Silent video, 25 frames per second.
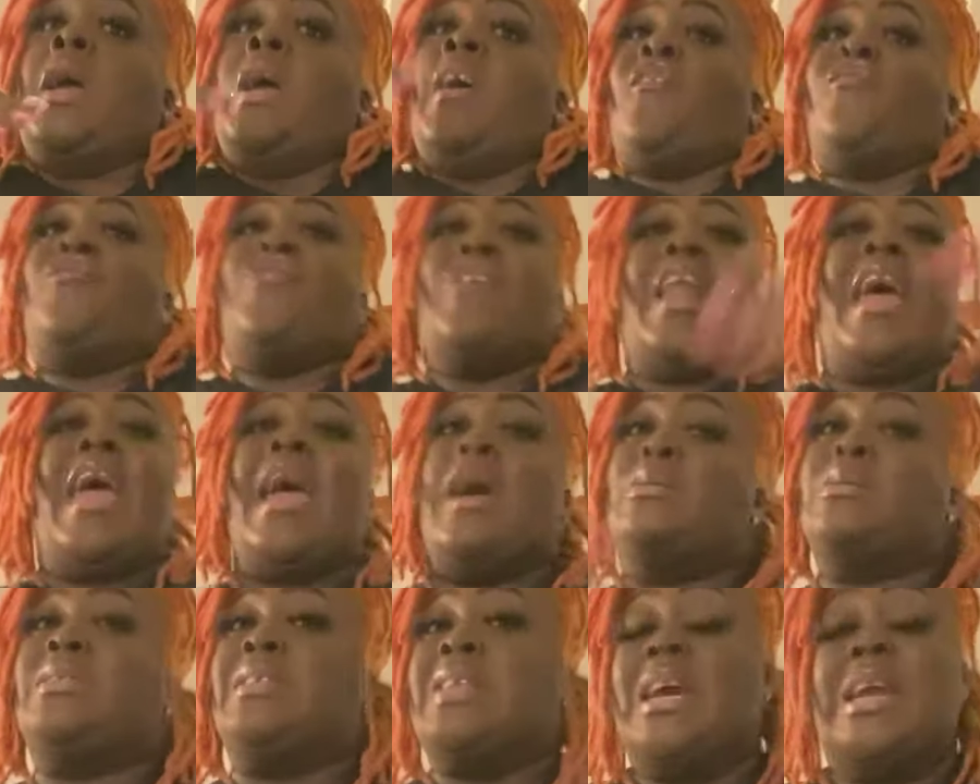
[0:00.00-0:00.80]

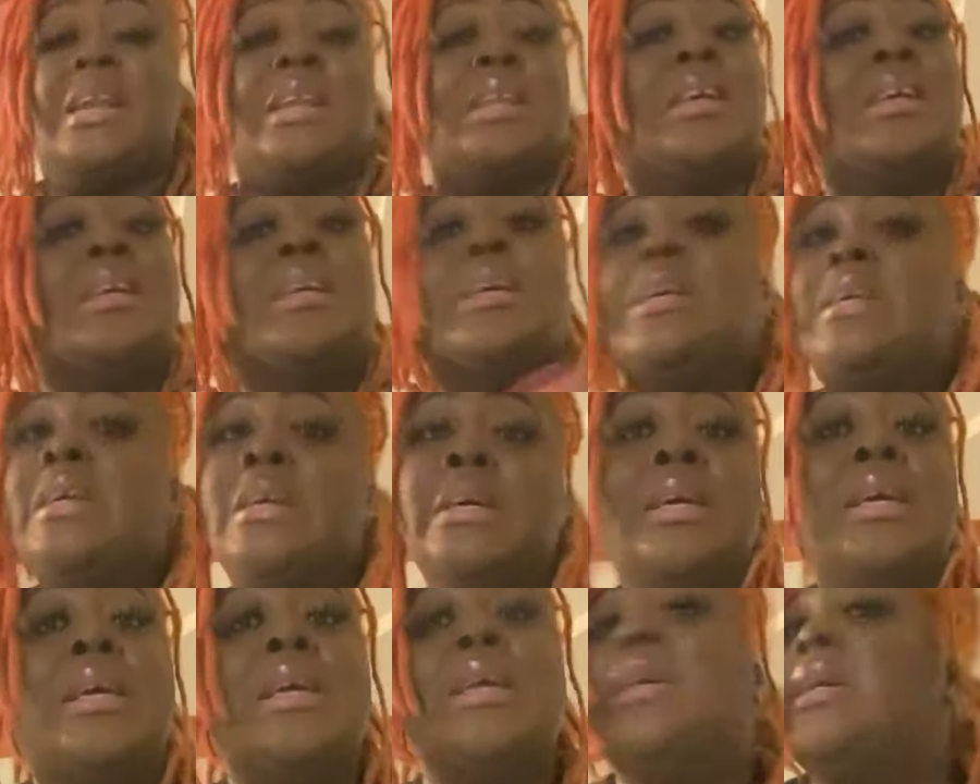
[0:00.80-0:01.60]
Pronouncing,
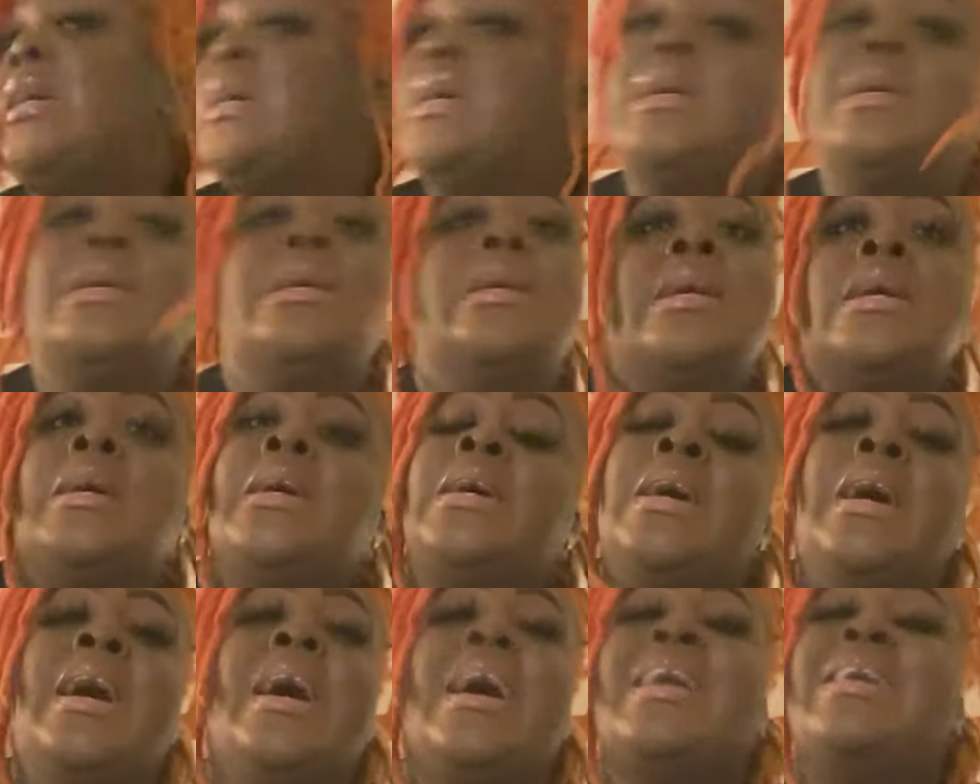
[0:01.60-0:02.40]

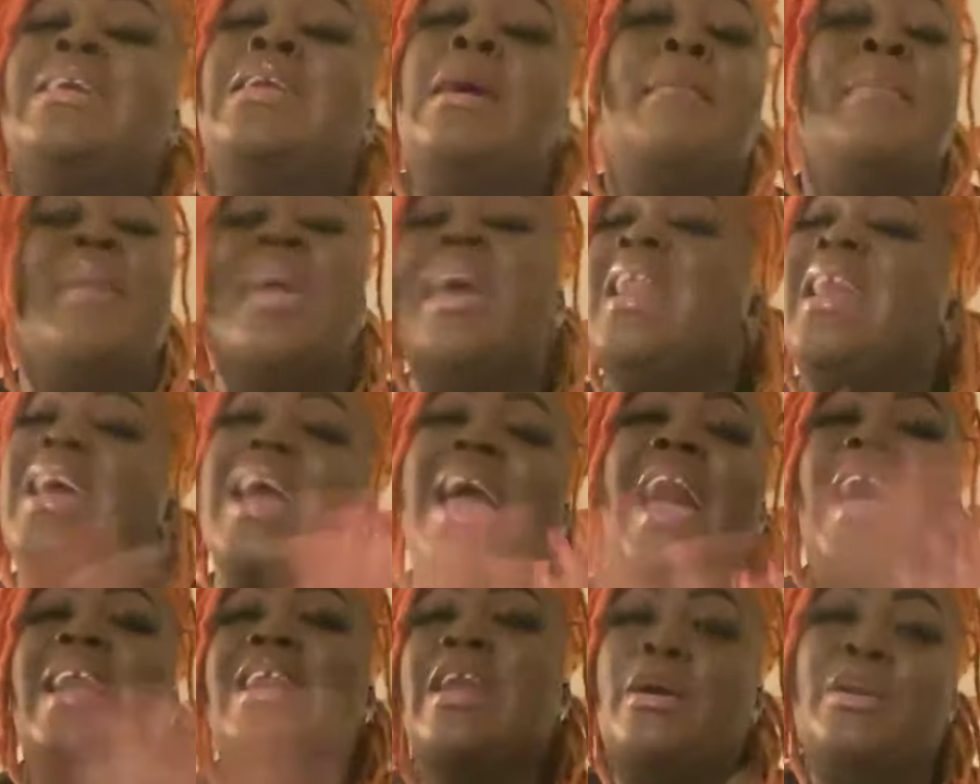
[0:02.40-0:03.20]
the men of
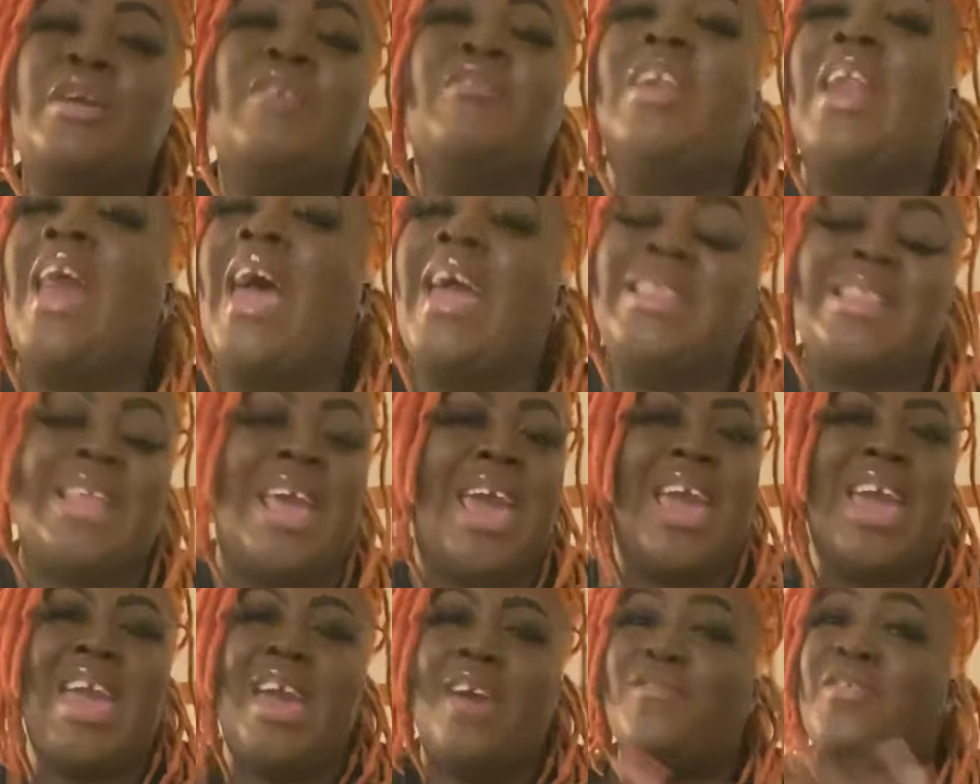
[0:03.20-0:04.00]
God don't even like
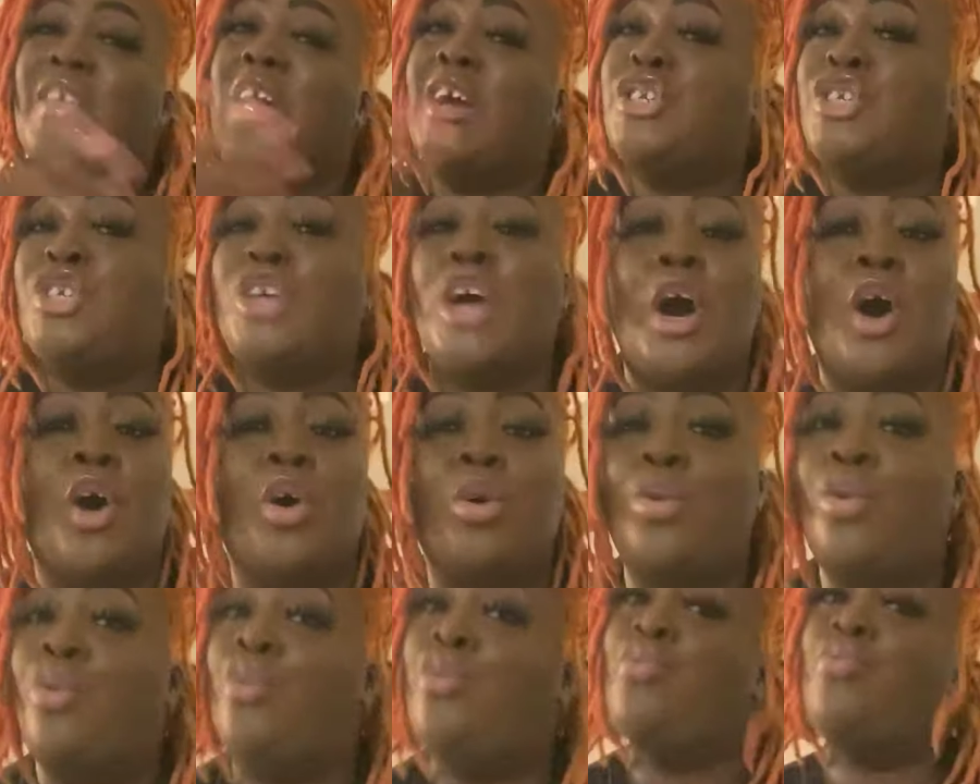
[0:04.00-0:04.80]
that. If that's
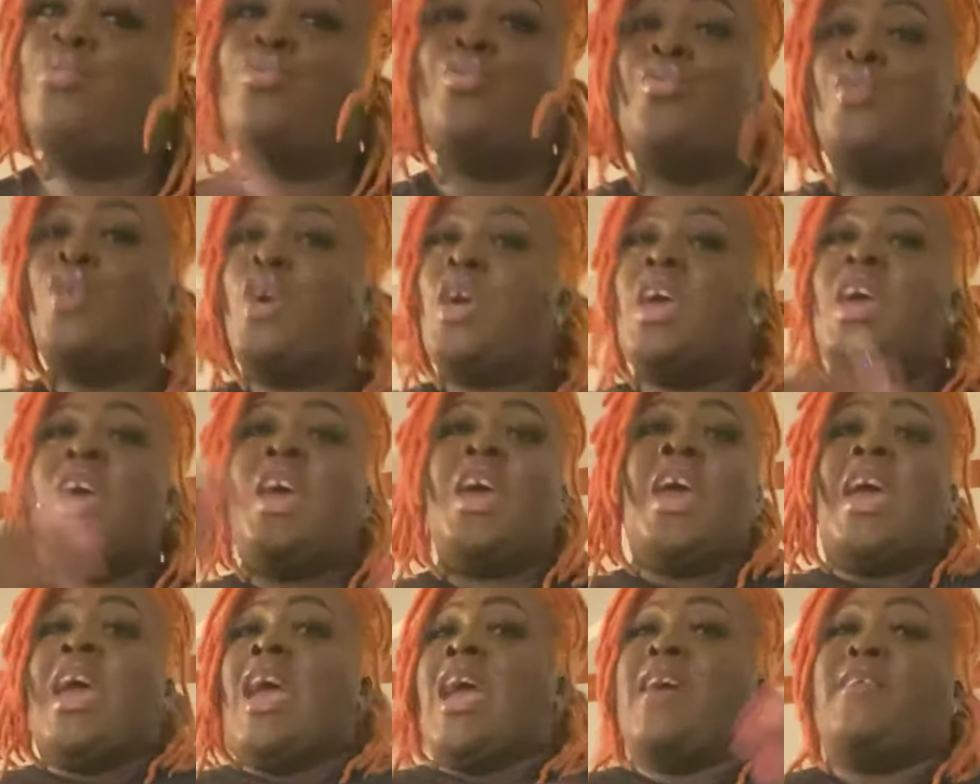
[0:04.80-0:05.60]
your,
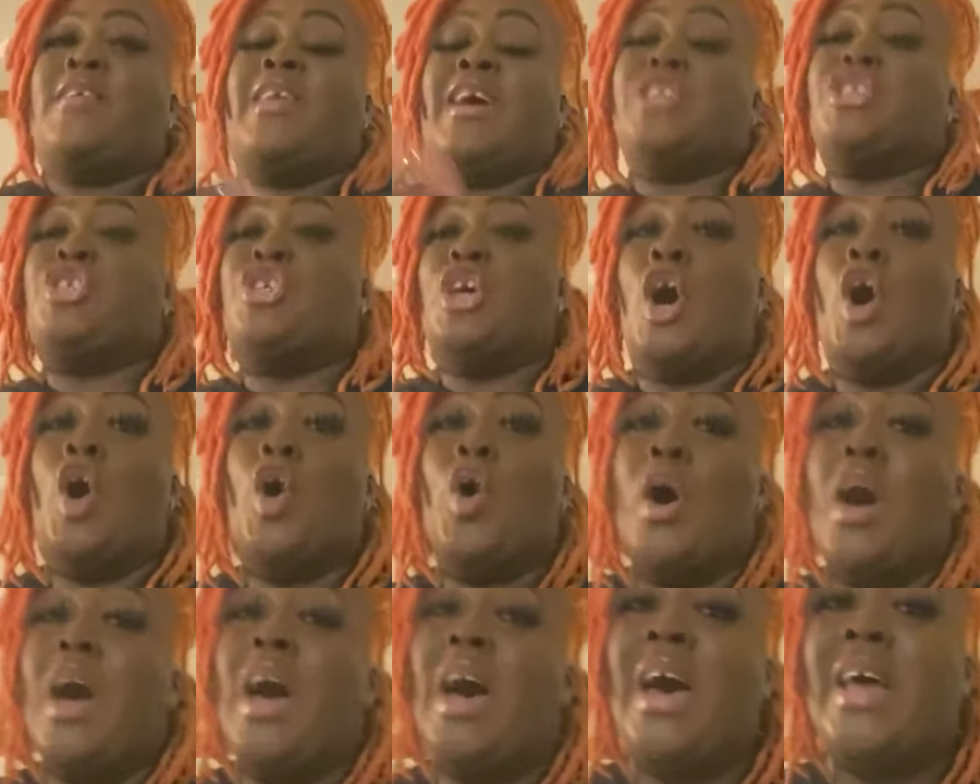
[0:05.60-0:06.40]
if that's
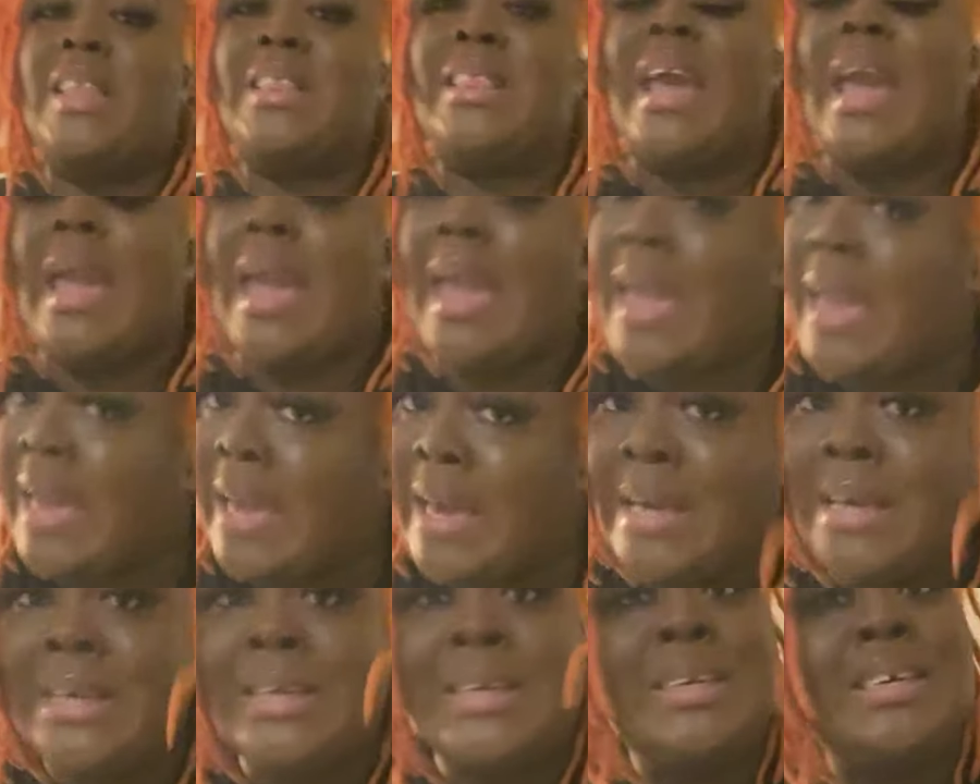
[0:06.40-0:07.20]
your uh, thing,